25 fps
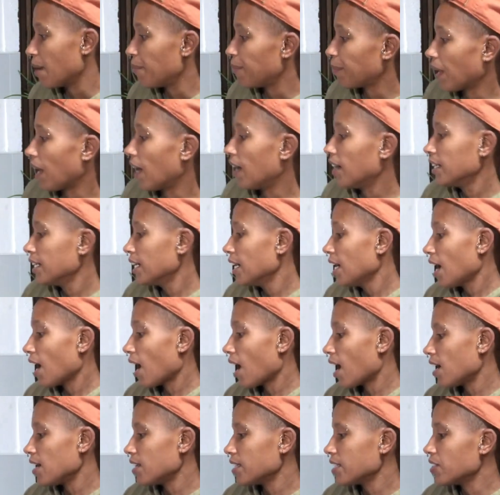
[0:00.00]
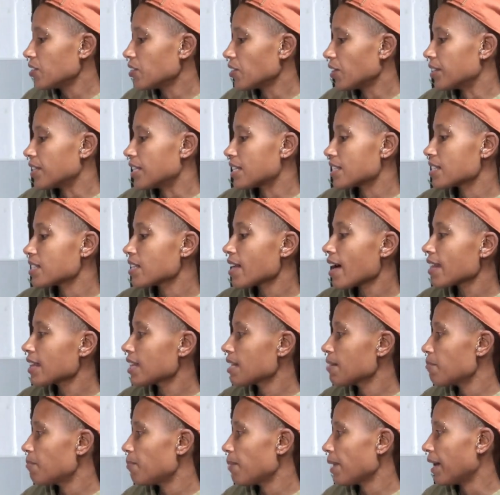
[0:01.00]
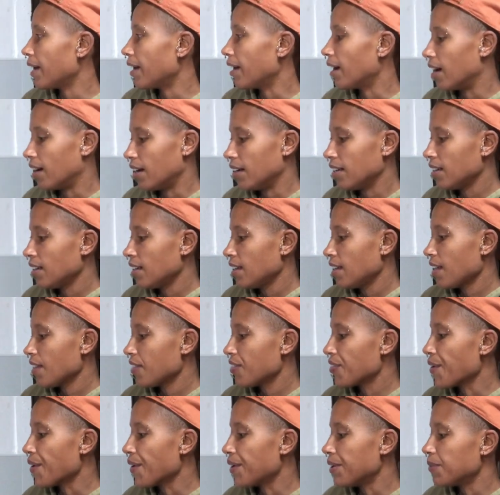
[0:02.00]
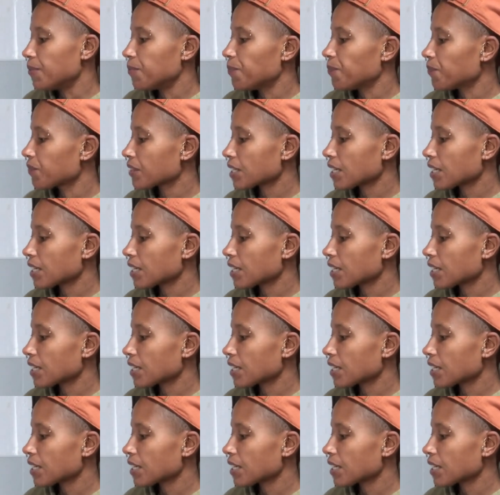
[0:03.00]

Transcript: But, you know, there's nothing better than,